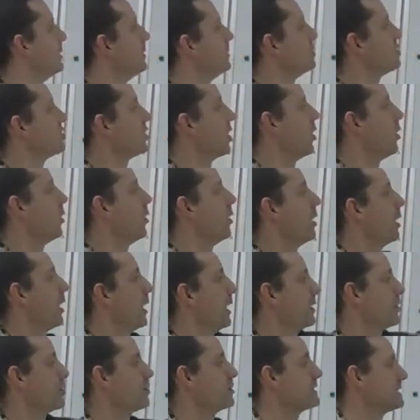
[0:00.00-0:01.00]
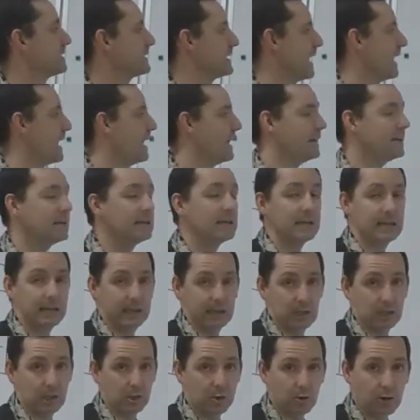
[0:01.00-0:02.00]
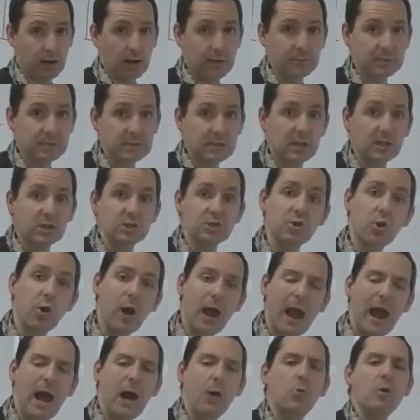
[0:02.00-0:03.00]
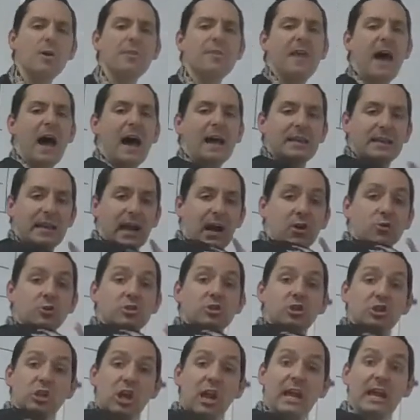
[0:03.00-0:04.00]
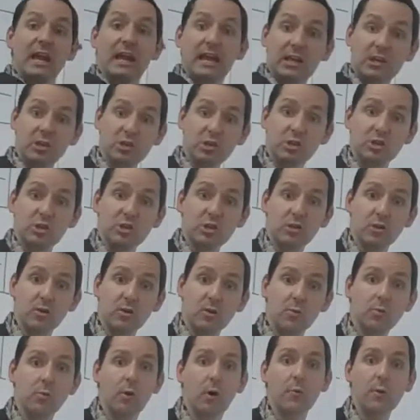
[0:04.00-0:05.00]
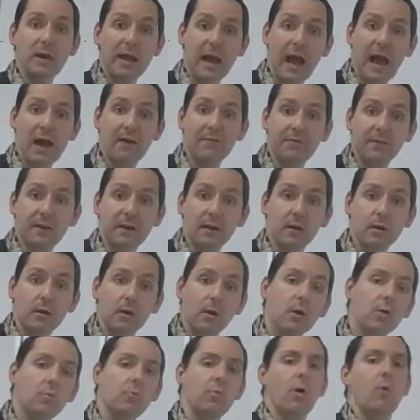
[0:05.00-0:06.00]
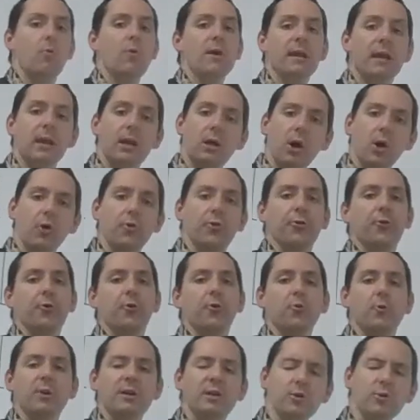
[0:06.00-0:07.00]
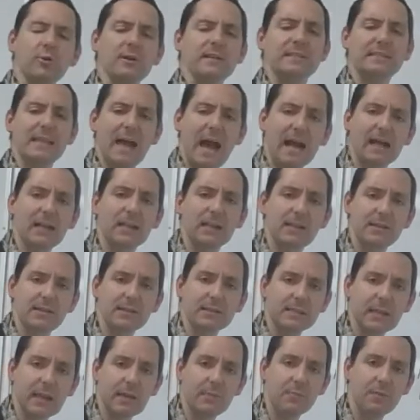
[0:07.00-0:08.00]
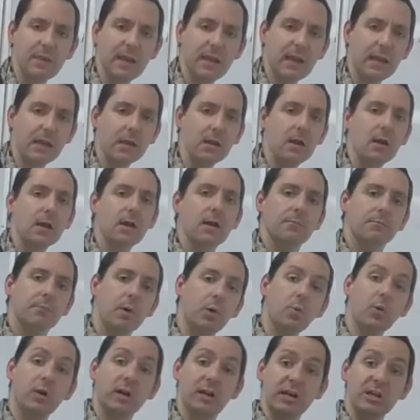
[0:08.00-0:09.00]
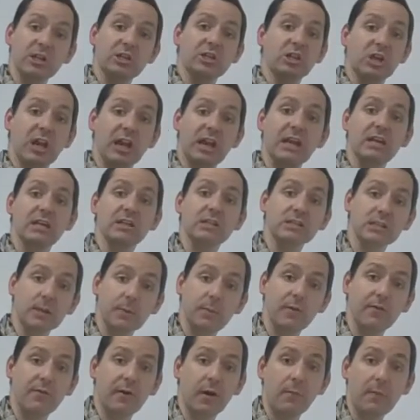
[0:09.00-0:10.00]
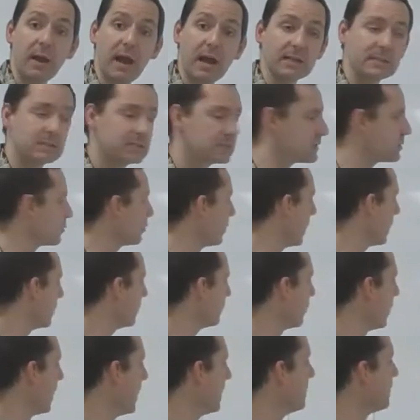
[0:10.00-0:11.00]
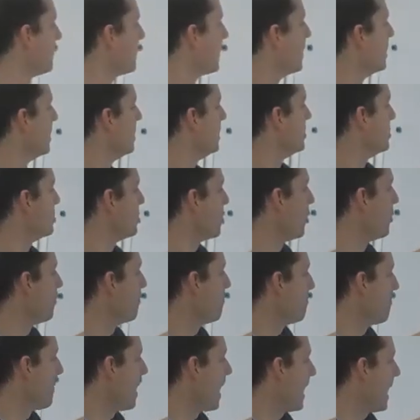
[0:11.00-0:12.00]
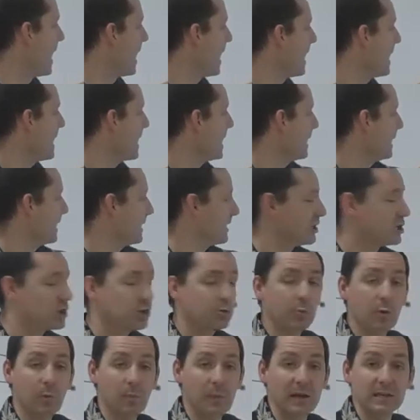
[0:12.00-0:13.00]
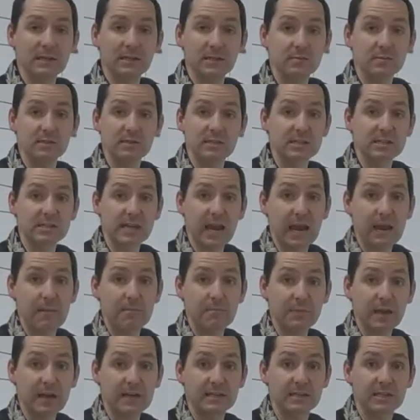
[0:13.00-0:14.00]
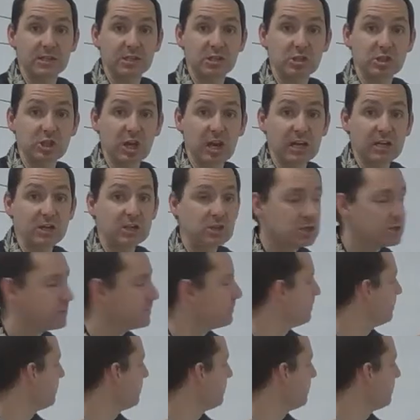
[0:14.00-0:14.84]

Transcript: So 110 kilograms. So how would that now change what we have here? Well, we could go through, we do exactly the same thing, but we're going to change some of our masses around, right? So my initial momentum is the same. That doesn't change.